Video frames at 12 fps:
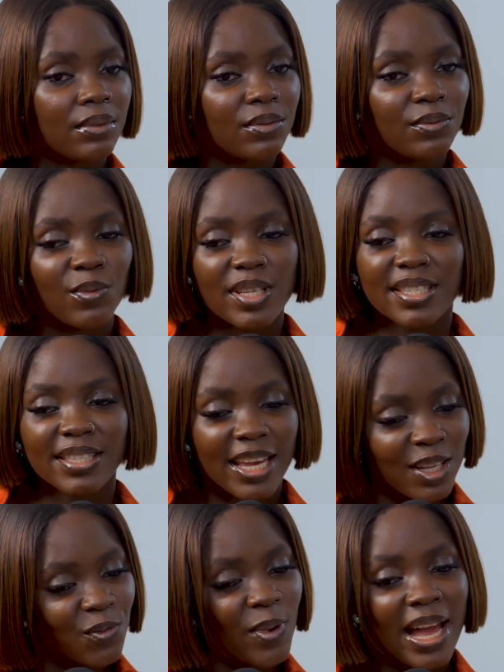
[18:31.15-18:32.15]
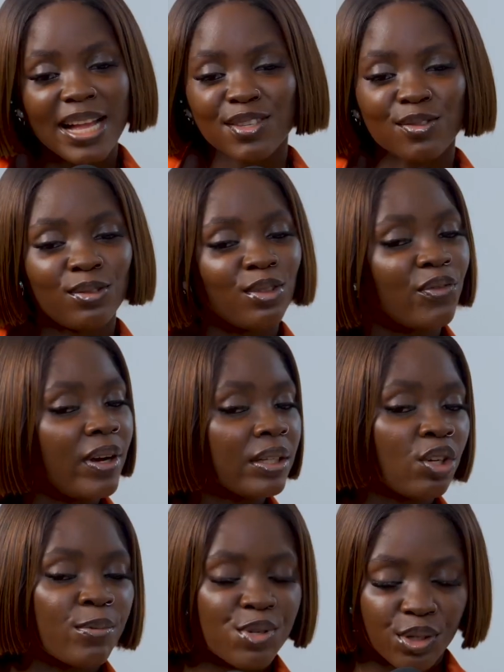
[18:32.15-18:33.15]
And we had to look for
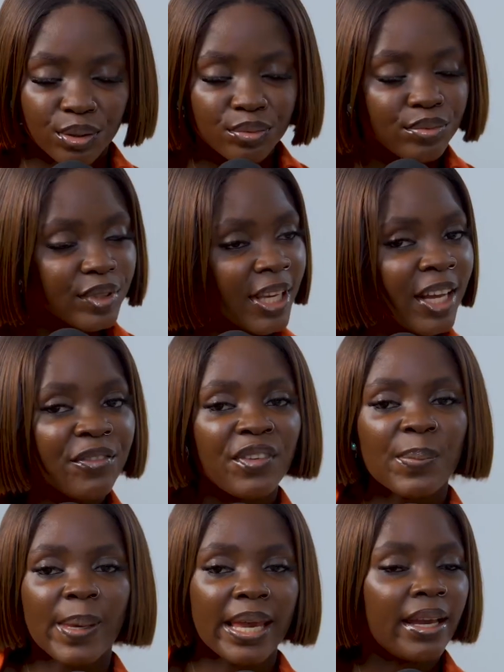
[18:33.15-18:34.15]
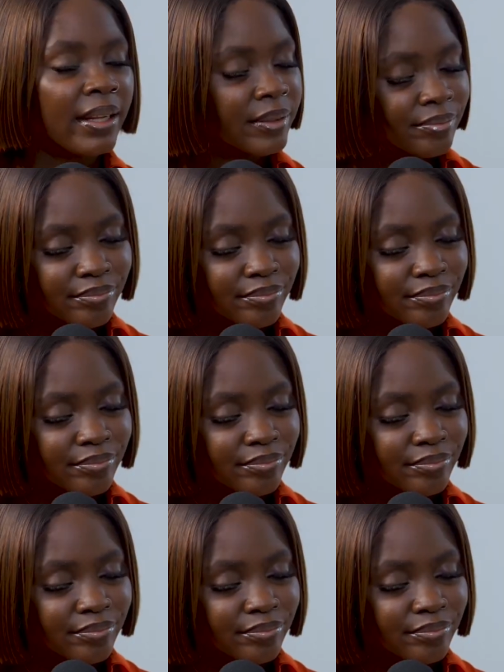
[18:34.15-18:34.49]
an option. Get a VPN.